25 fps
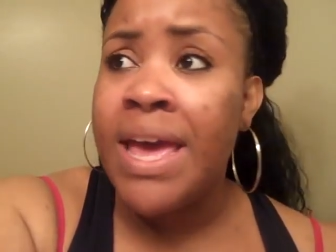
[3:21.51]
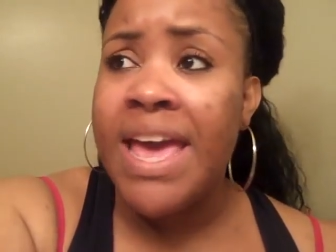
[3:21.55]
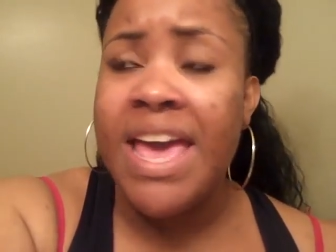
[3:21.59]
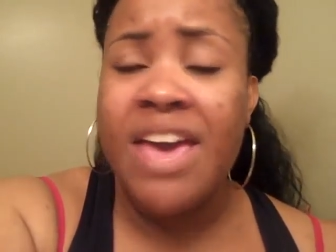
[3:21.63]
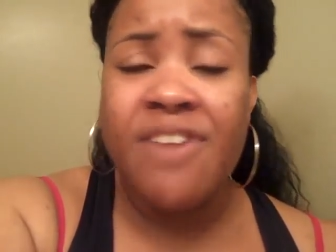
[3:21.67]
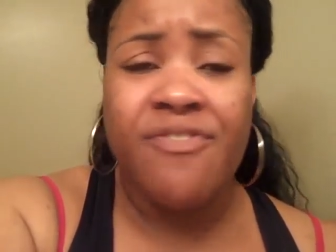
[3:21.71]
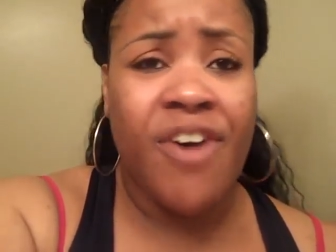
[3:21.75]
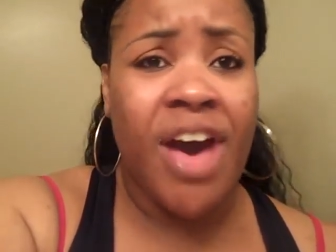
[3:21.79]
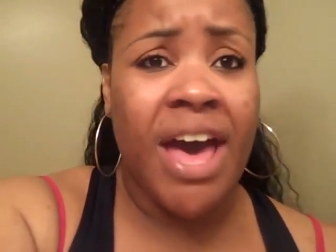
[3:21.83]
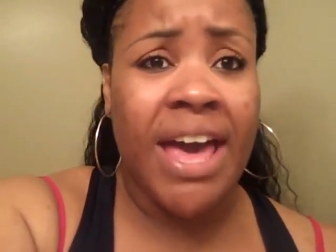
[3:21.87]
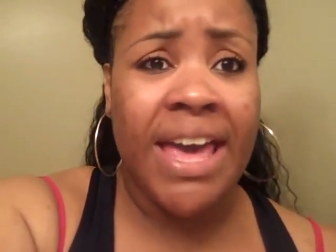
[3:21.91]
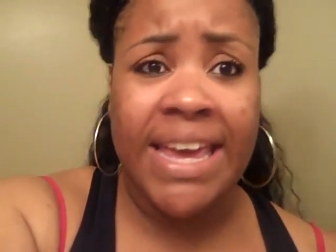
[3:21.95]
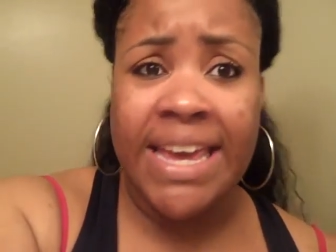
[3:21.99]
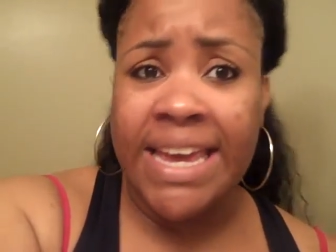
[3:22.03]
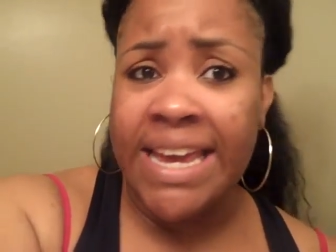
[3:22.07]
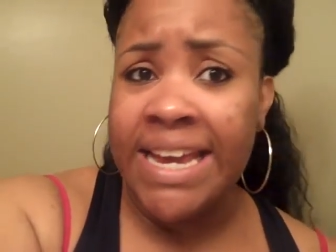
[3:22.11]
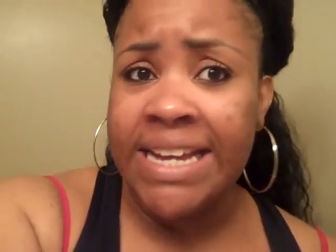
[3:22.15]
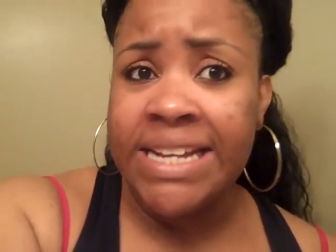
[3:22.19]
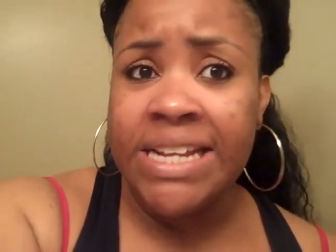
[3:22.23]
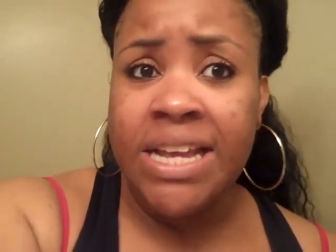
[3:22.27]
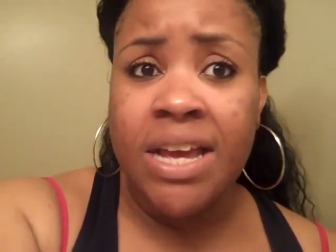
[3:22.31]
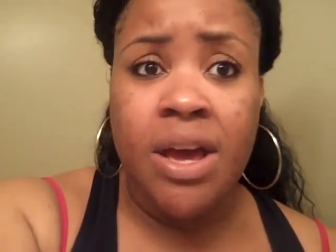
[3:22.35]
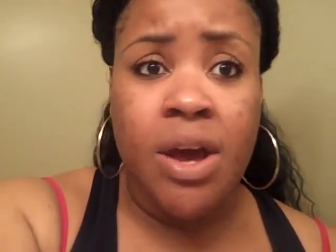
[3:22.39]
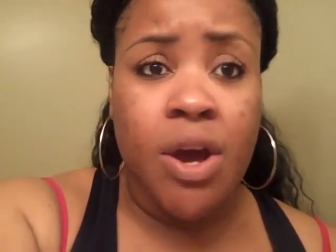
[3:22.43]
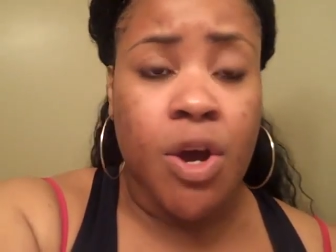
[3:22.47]
If I
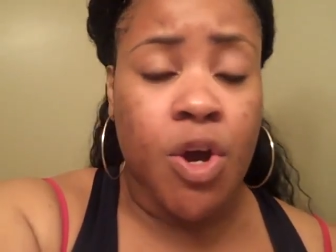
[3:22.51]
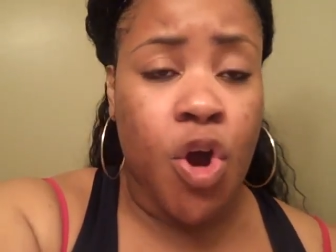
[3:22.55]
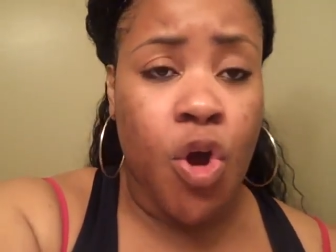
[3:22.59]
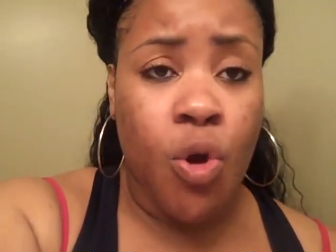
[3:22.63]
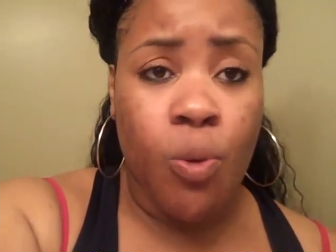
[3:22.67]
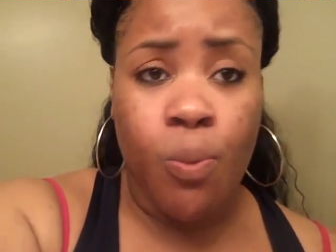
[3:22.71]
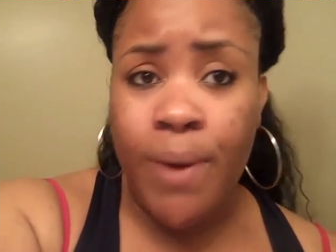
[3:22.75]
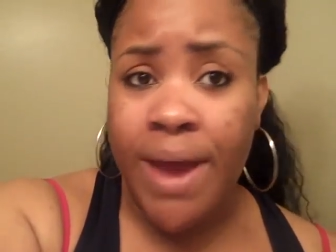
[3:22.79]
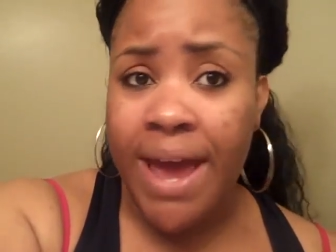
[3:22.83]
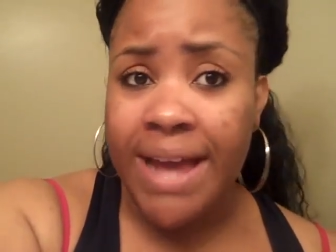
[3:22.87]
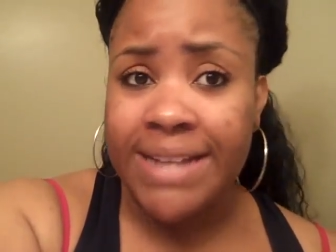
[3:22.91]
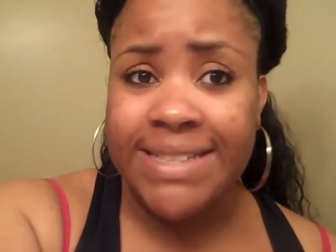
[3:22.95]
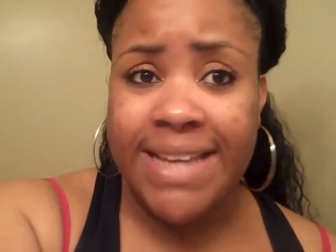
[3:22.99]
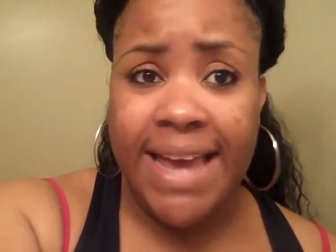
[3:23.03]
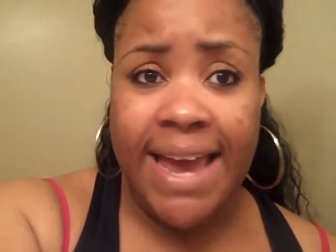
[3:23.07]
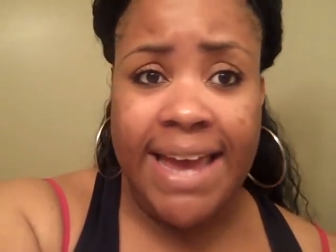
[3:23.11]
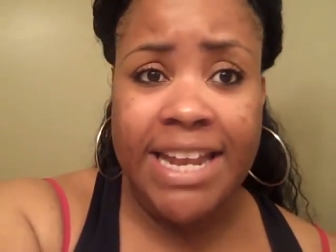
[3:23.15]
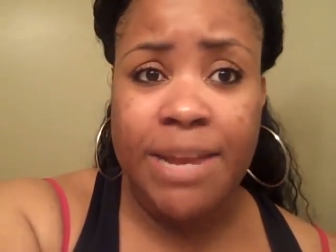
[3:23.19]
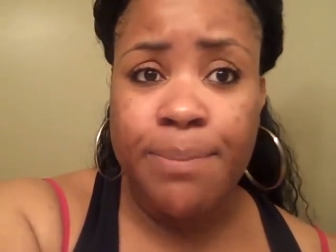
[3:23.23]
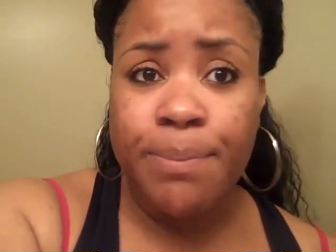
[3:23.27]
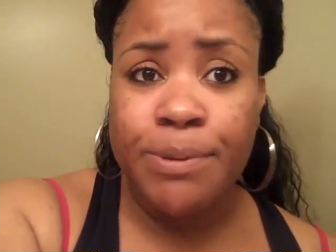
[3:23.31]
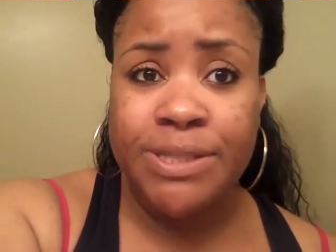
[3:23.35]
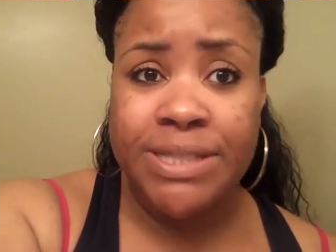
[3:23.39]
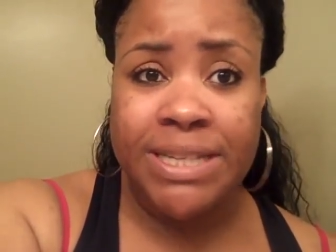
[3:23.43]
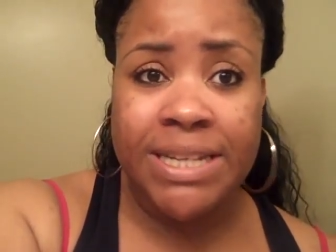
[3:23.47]
eat correct
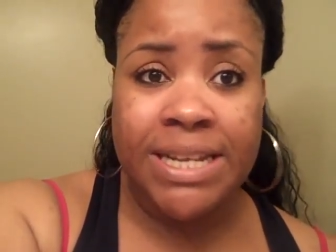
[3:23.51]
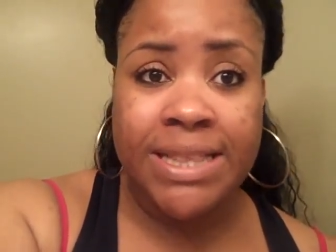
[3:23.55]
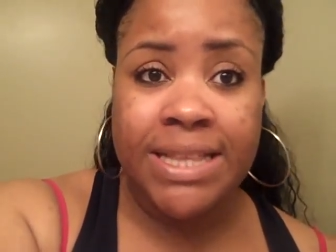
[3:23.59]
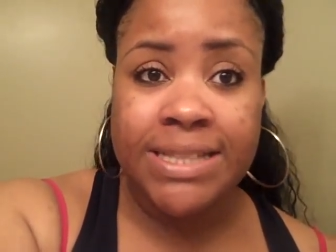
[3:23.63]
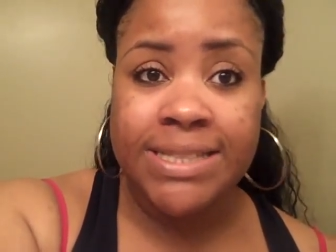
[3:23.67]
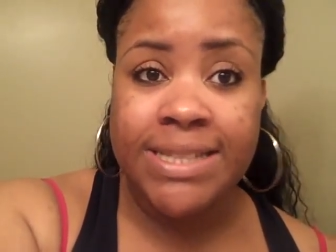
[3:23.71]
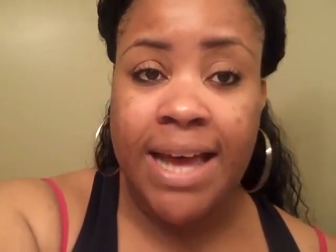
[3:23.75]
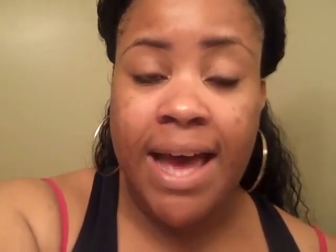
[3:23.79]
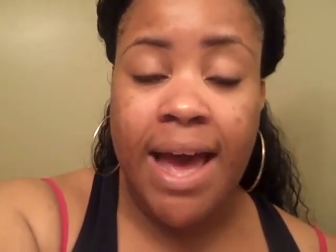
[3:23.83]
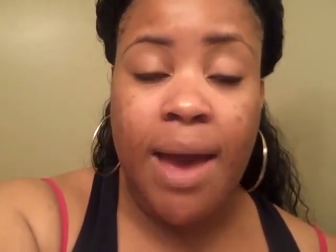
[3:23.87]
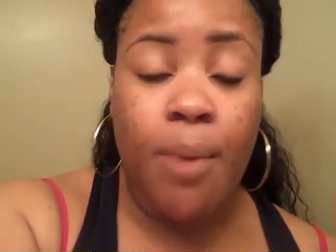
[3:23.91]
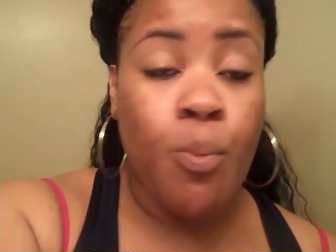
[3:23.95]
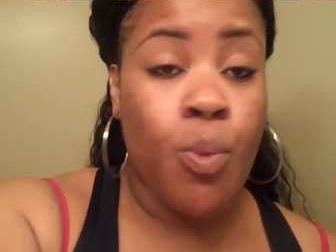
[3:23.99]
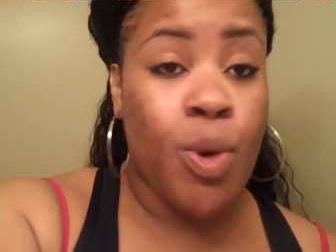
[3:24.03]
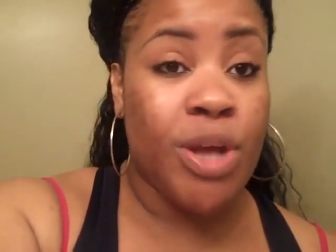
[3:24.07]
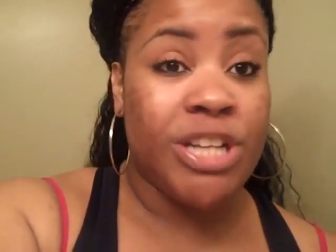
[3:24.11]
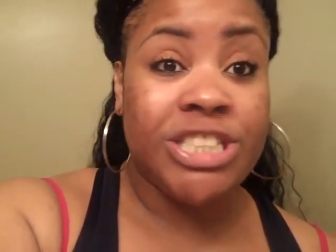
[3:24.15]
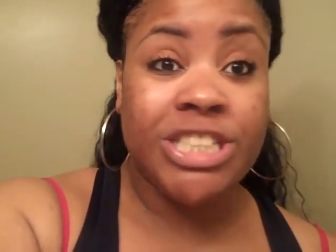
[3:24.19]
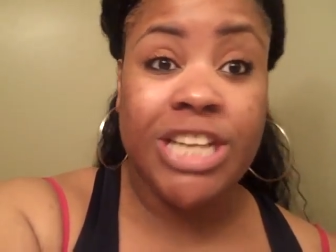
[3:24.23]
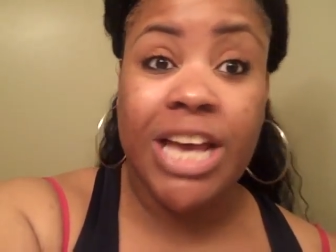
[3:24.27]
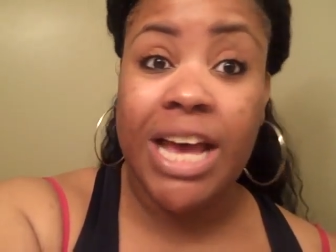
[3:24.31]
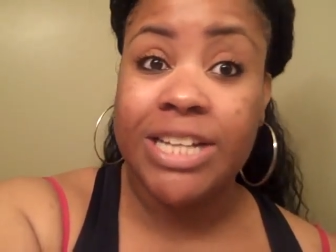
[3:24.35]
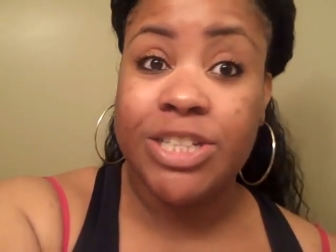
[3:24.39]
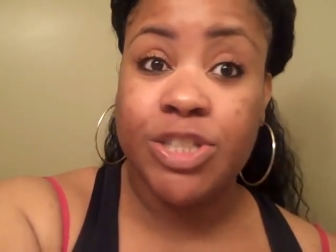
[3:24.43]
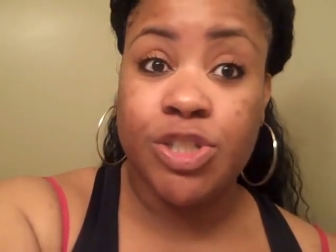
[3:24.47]
80% of the time,
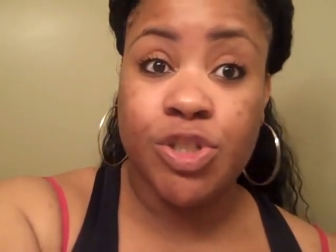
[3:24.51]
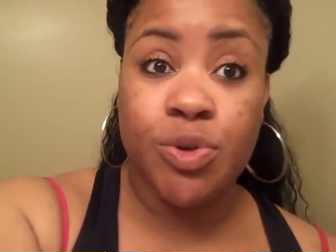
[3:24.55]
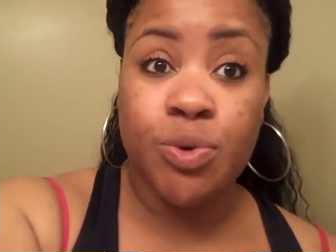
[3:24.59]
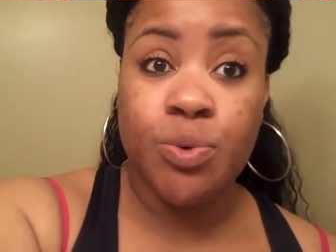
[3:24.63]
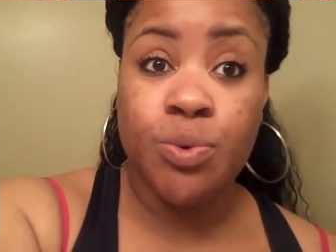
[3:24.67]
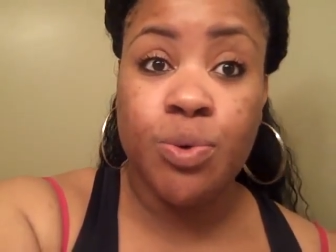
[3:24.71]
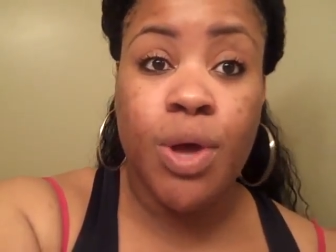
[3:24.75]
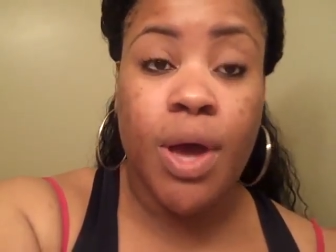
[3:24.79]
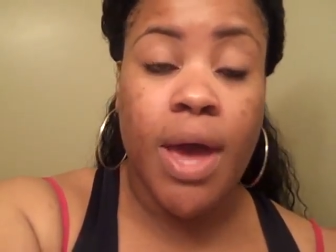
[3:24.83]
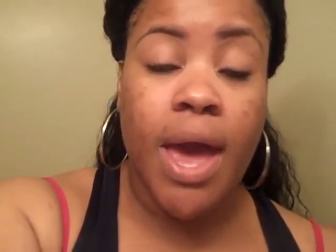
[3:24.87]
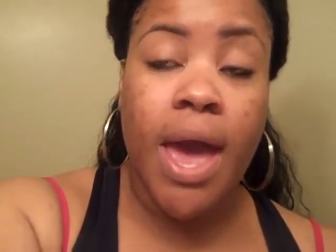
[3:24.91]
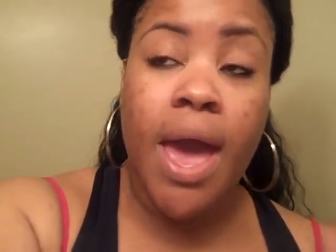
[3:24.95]
which I do,